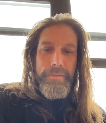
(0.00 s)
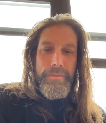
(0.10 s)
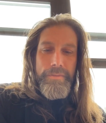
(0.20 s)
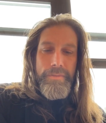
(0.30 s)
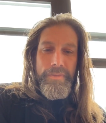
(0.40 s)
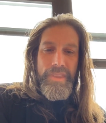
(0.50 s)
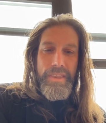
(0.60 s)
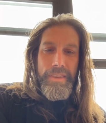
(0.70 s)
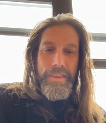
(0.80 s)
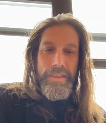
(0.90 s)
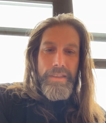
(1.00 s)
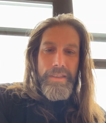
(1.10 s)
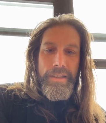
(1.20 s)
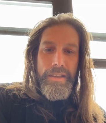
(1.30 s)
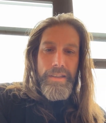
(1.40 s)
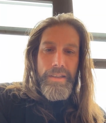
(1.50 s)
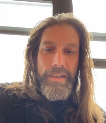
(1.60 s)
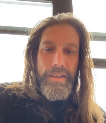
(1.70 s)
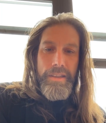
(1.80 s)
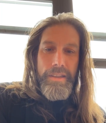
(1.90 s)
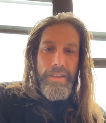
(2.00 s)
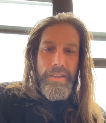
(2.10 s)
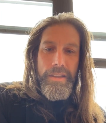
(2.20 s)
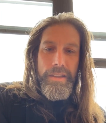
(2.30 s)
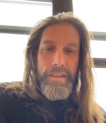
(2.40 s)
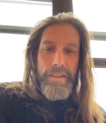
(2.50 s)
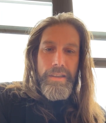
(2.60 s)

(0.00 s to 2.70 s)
[no speech]